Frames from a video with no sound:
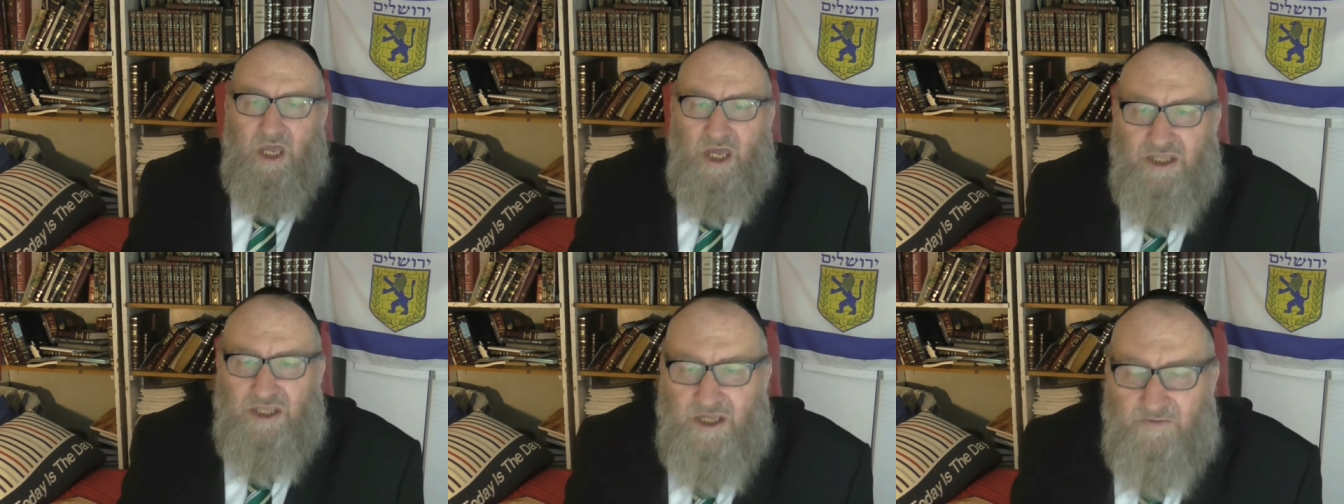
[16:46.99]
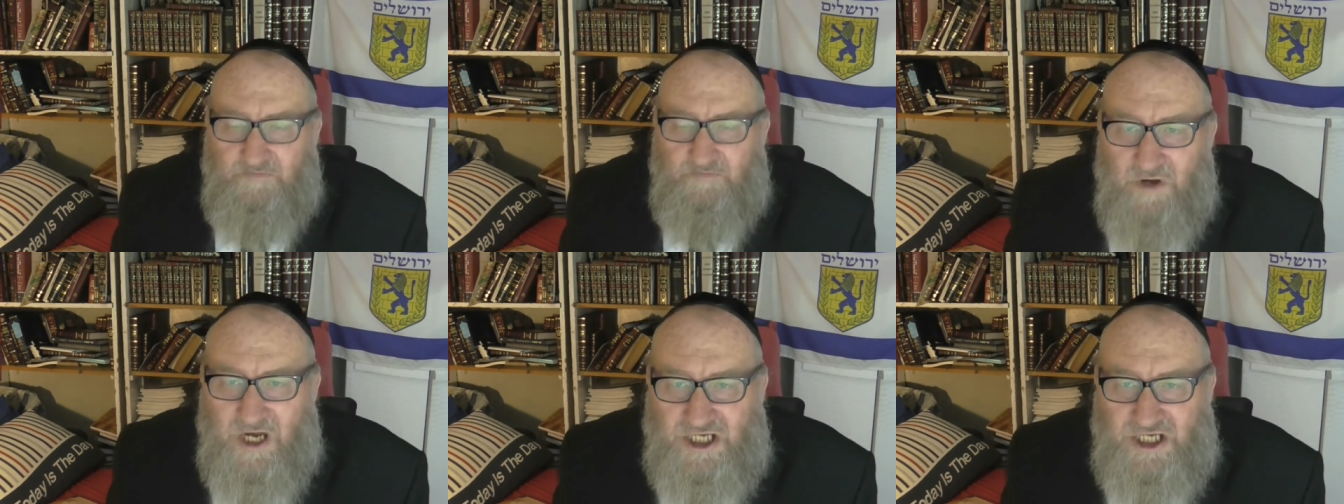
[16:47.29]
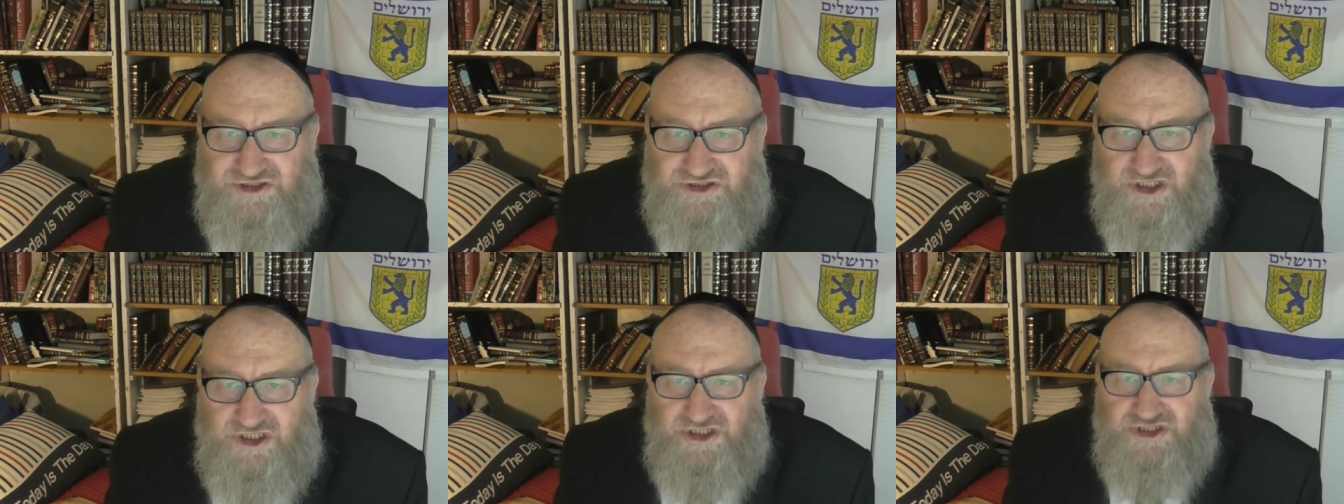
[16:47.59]
And they
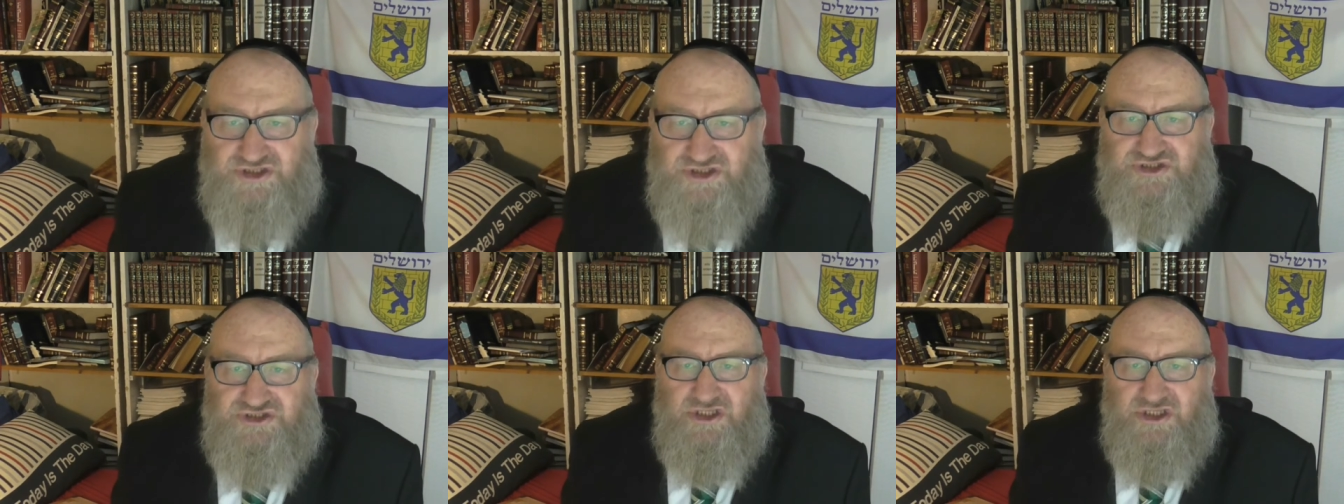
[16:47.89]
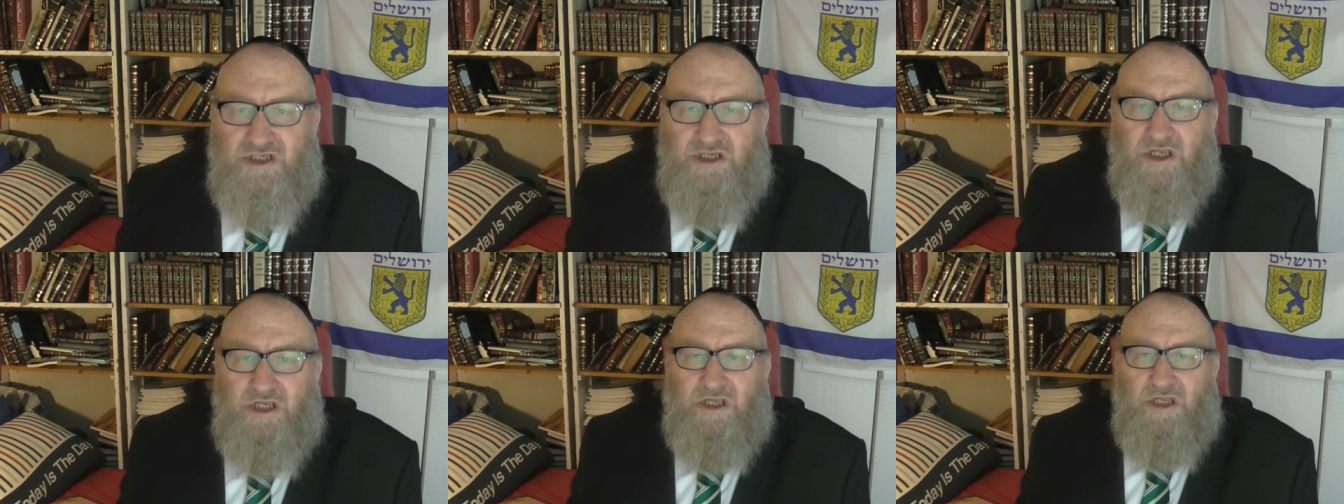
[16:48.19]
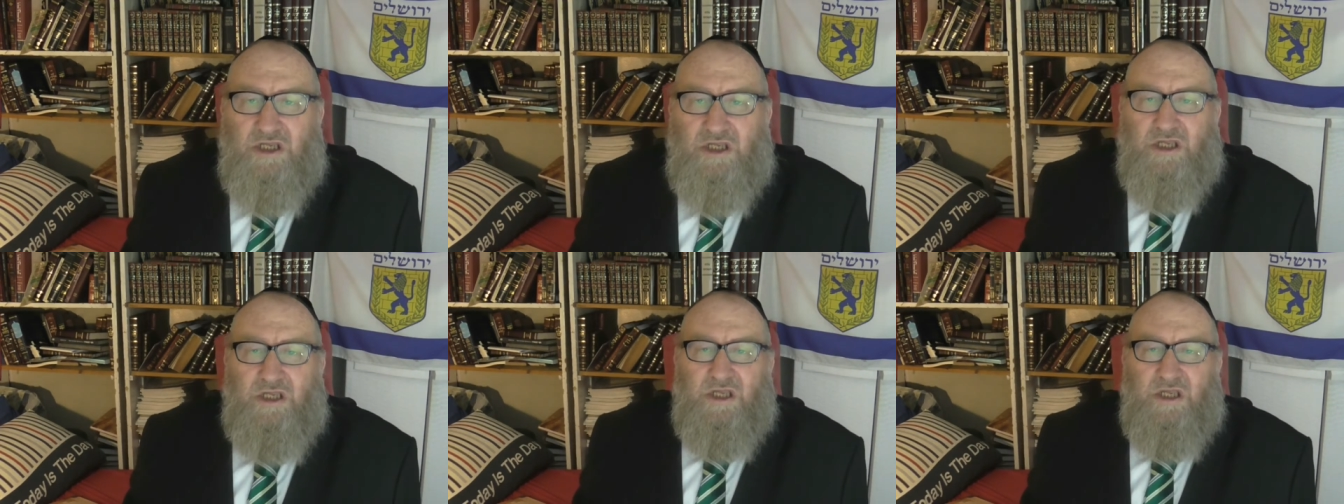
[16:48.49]
pass these
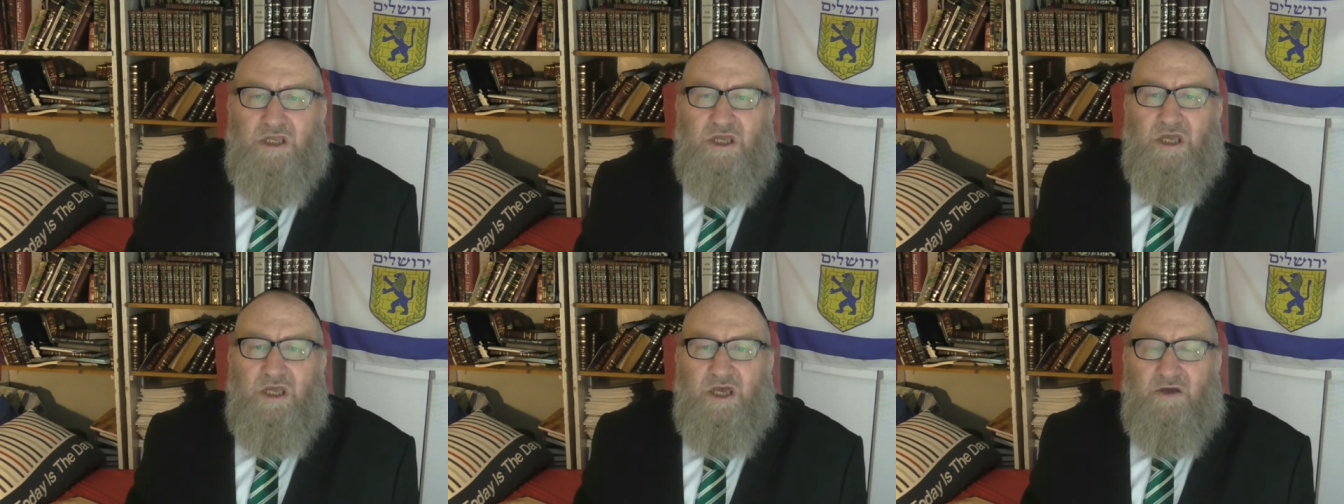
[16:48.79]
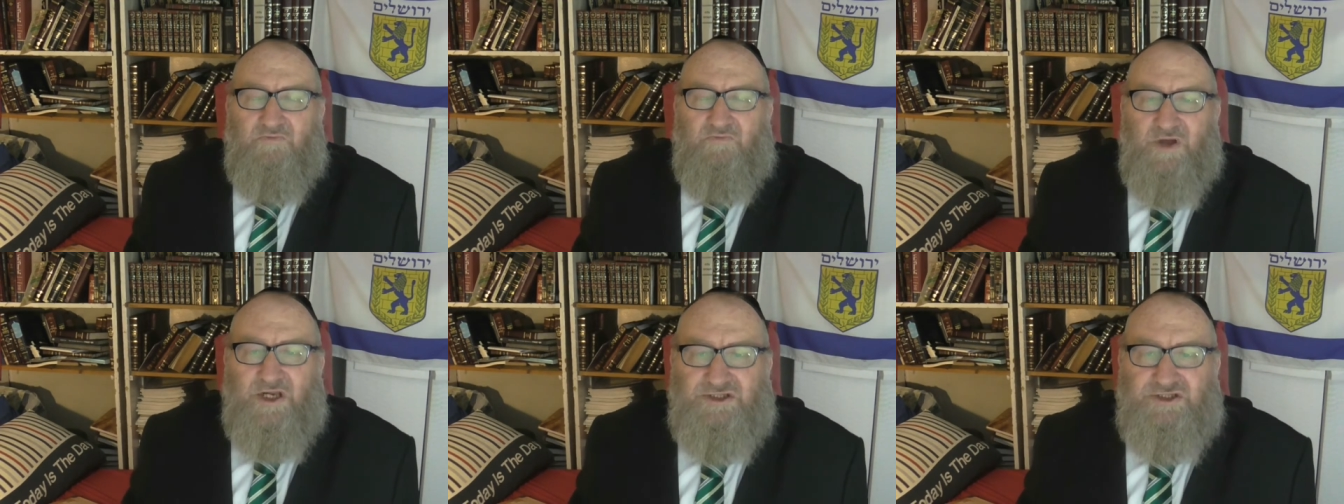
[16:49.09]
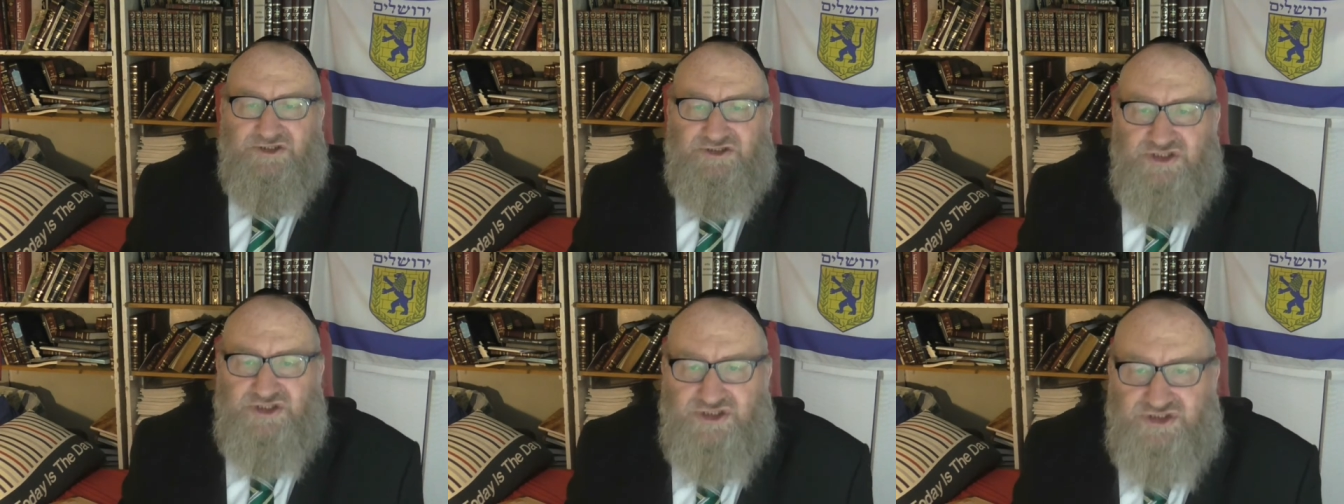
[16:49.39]

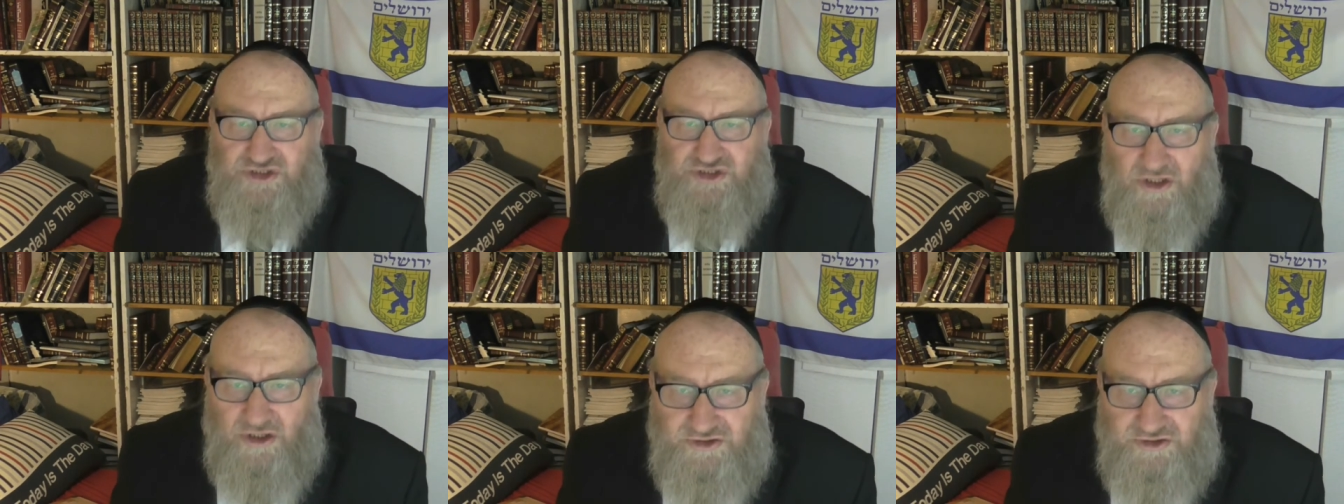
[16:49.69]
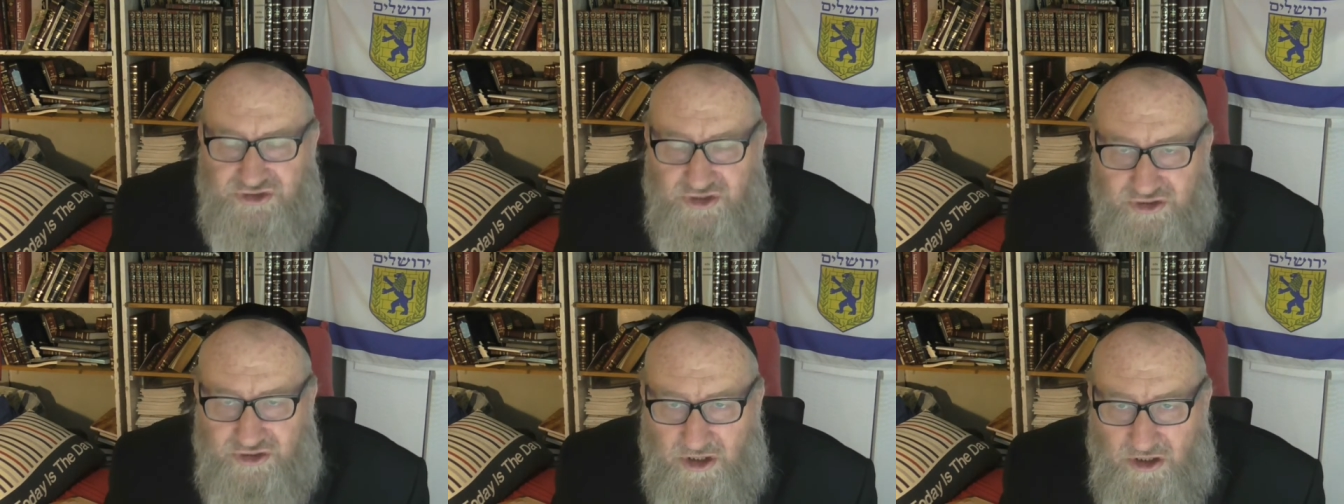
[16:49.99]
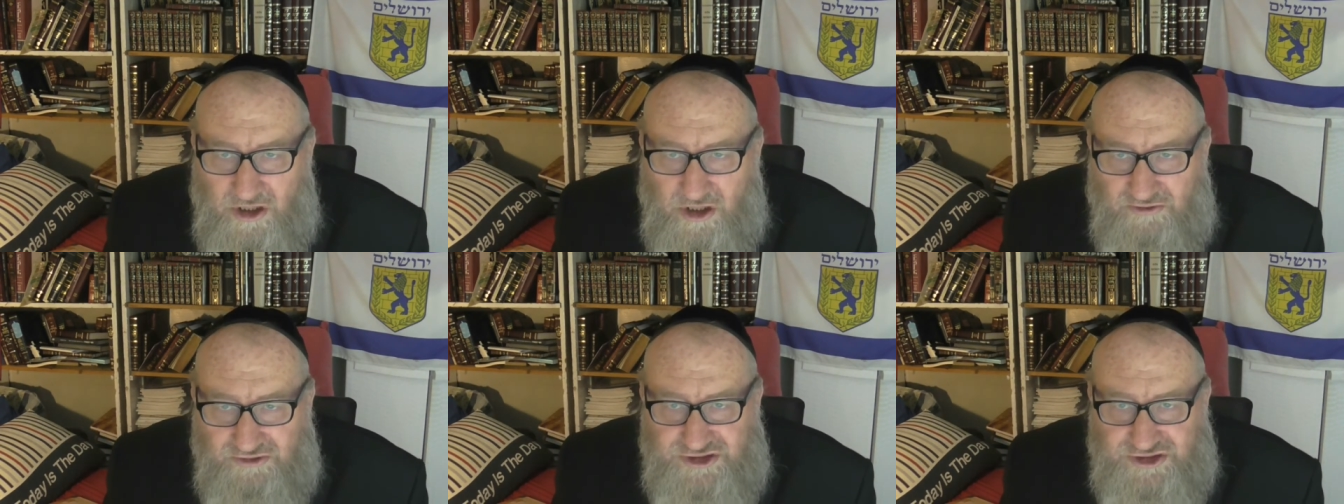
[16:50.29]
advantages onto
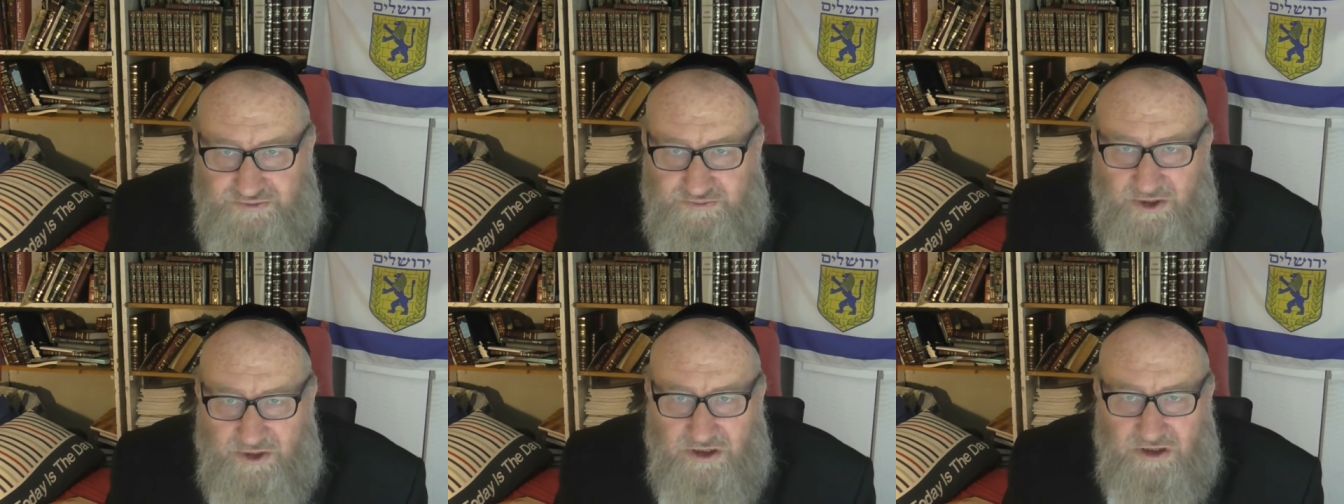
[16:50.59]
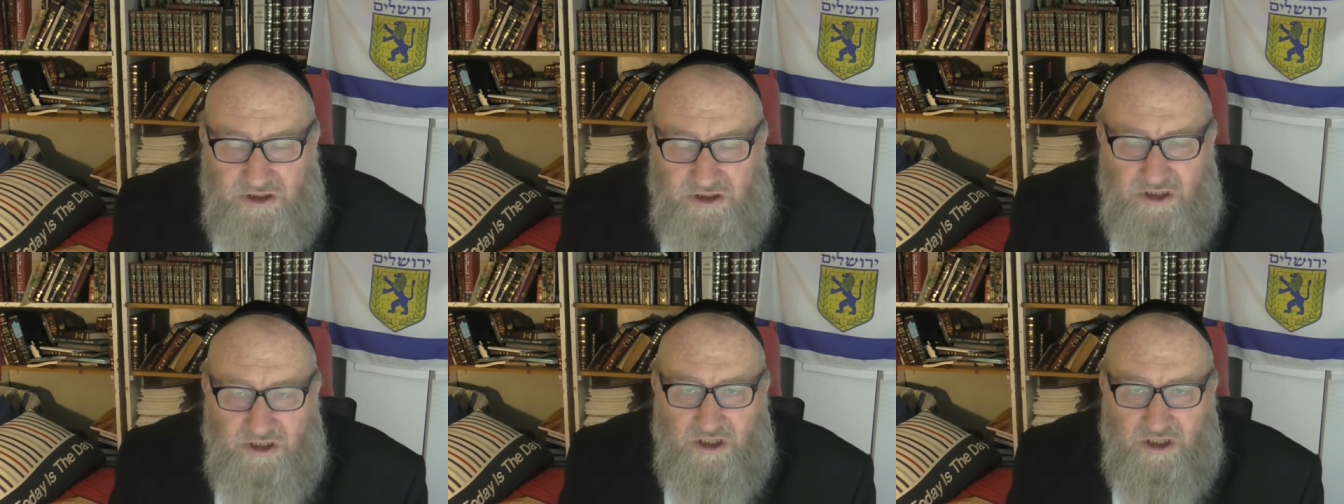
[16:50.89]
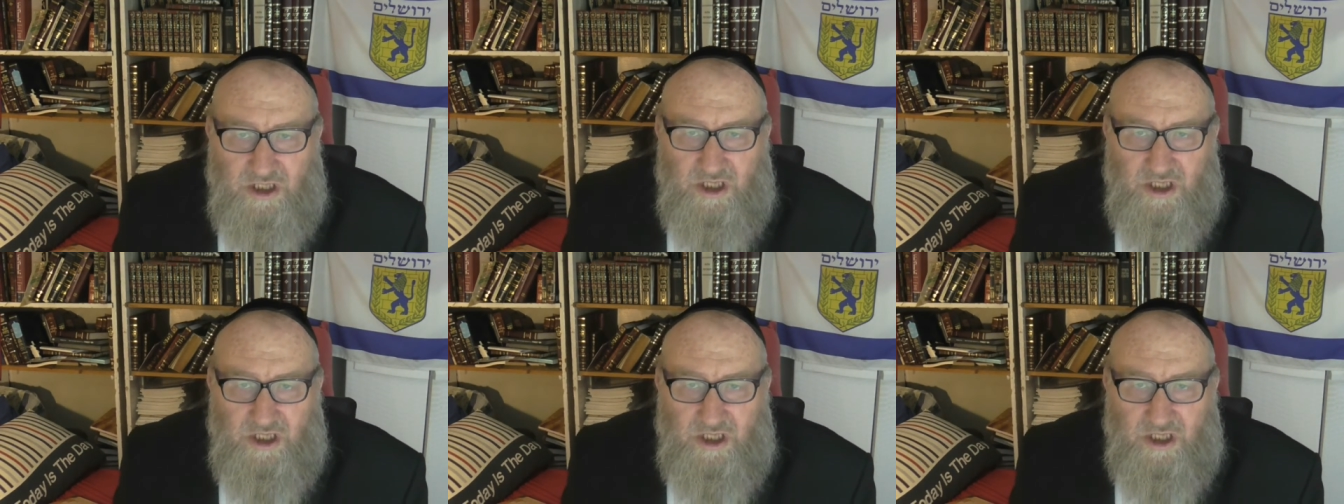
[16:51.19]
their offspring.